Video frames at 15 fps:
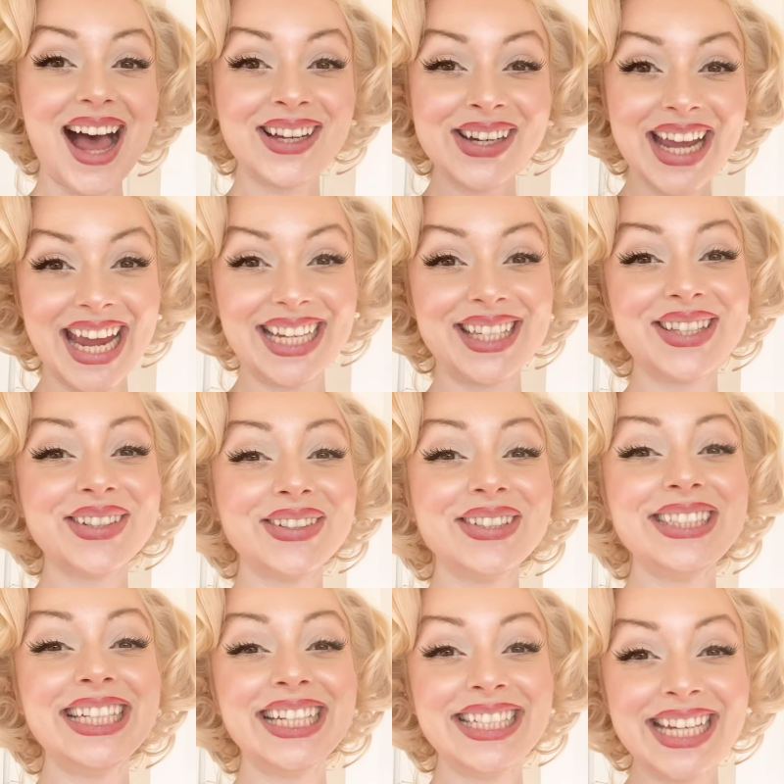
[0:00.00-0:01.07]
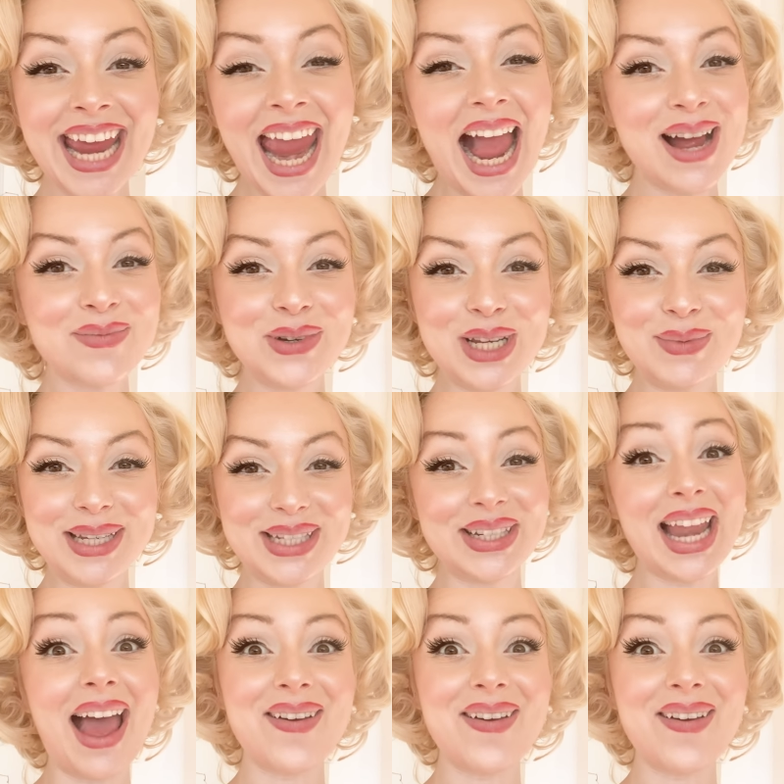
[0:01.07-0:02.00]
Okay, so today I'm going to be doing